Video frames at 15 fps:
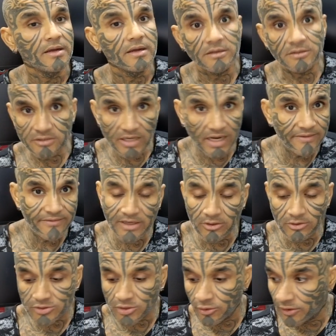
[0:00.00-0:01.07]
driving
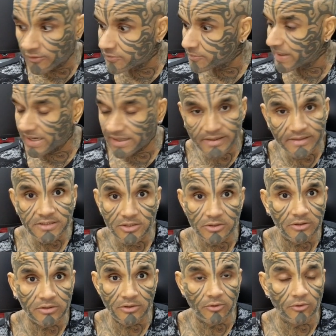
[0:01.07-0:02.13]
also you have to pay attention
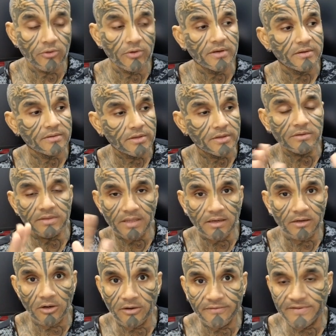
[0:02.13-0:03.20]
on the road you know there are
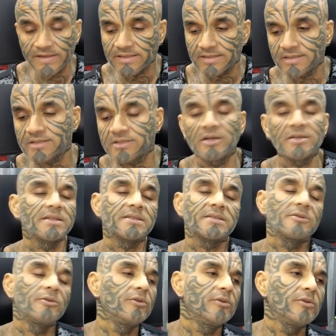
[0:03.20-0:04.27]
a lot of things it's not
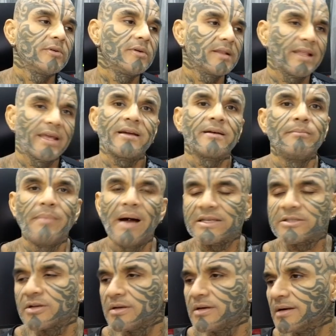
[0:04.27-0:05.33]
just go like a
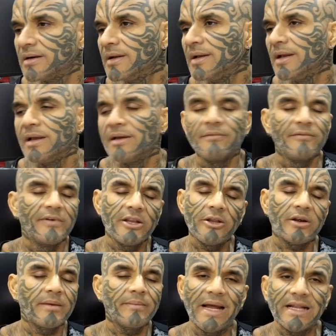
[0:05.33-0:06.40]
bachelor when
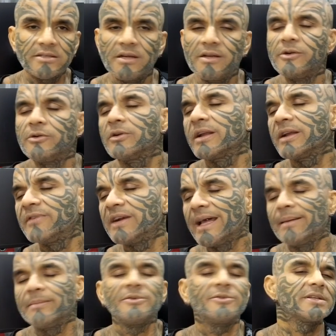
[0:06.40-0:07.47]
you're a bachelor you don't give a
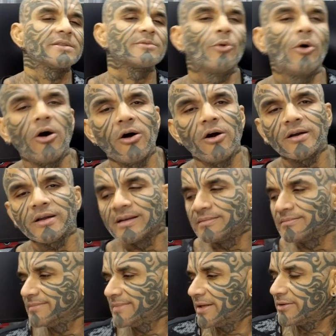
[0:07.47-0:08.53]
damn you just walk
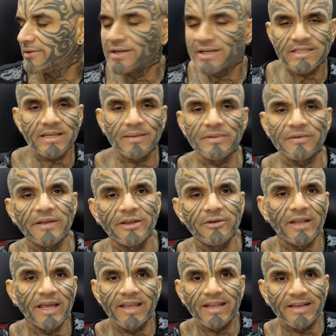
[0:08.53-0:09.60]
and you know dress up the way you
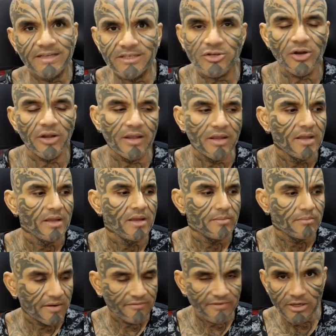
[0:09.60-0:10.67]
like and enjoy
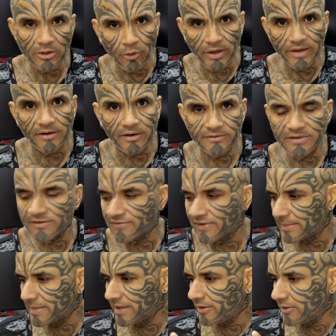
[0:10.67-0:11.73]
but when you're going out with the
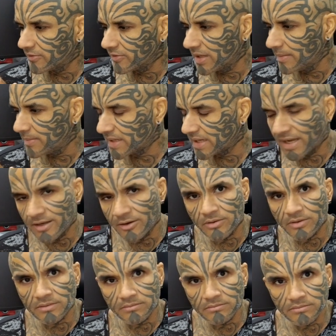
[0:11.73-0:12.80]
family you have to keep an eye
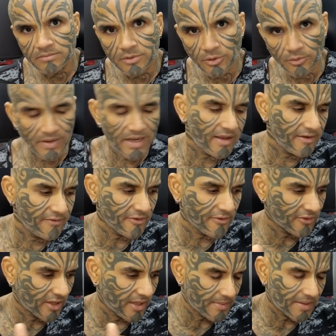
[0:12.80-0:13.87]
on your wife you have
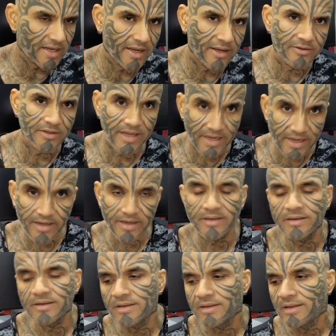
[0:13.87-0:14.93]
to keep an eye on the kid
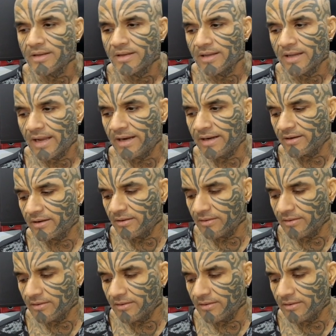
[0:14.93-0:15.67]
and